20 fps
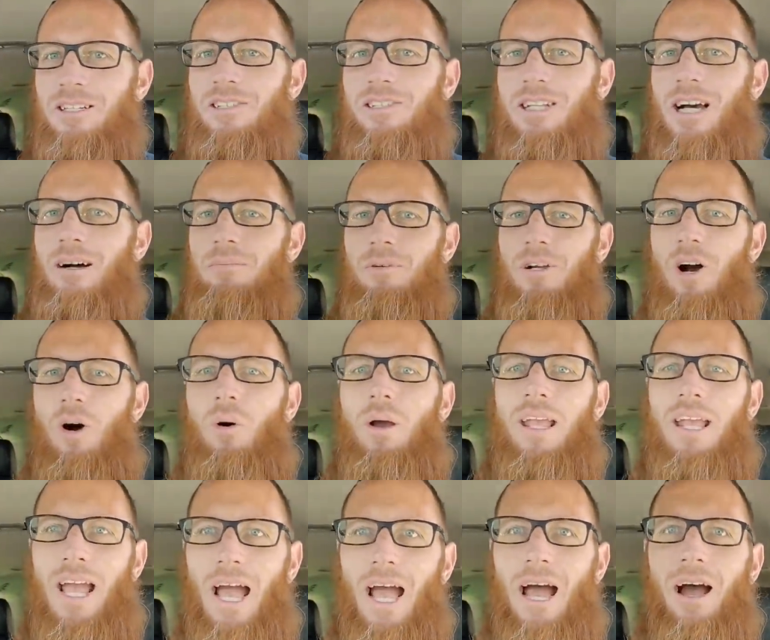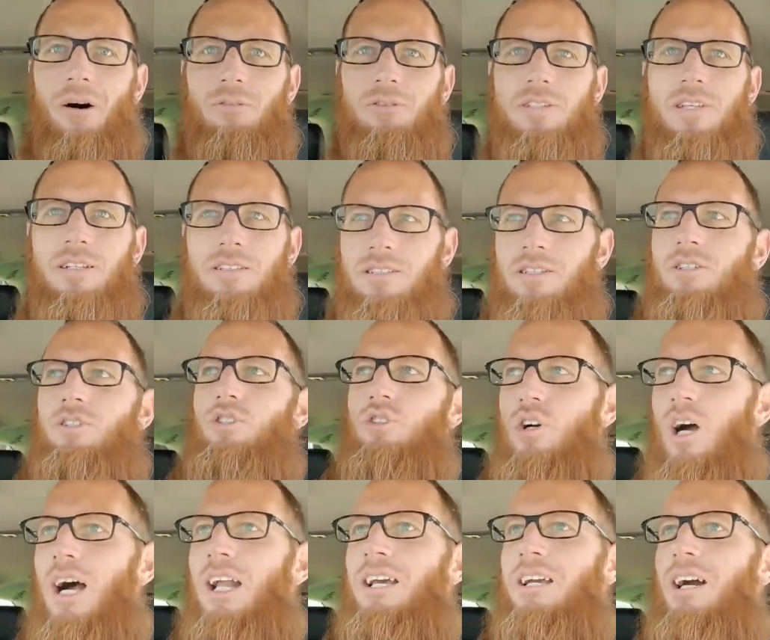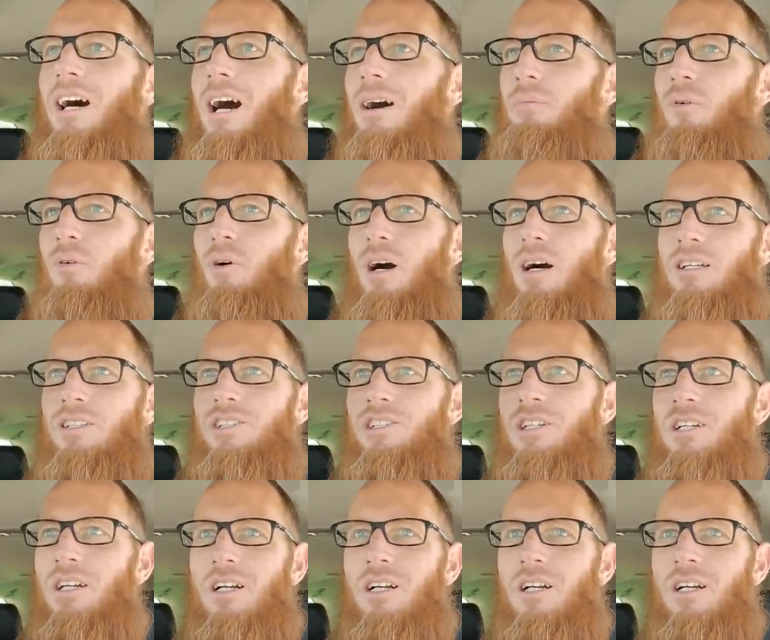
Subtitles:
to stop going out to try to cop watch.